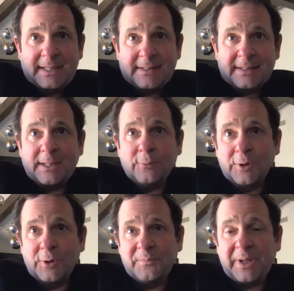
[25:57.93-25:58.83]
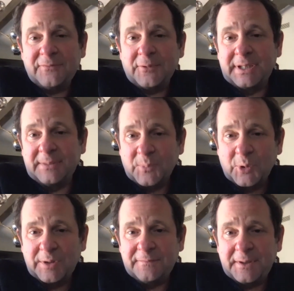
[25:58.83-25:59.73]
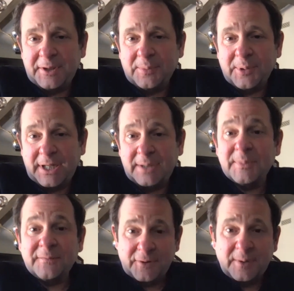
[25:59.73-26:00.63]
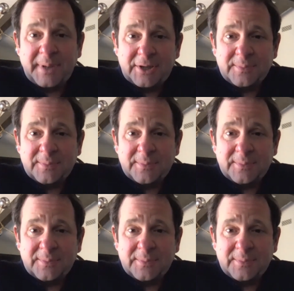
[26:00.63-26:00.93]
that they would have paid for a more inferior product, but for a better